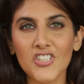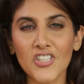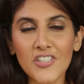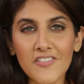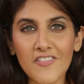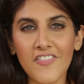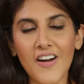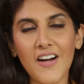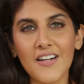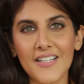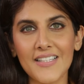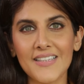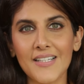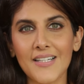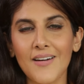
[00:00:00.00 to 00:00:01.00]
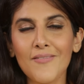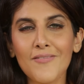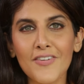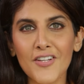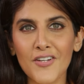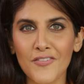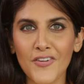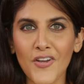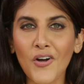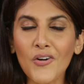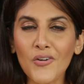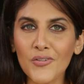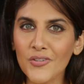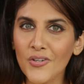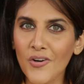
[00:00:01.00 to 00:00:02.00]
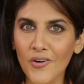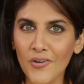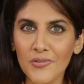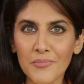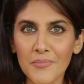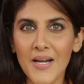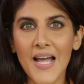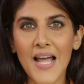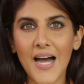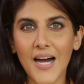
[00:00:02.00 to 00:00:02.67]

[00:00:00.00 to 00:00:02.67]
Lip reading: chung fung in the comfort of your own home.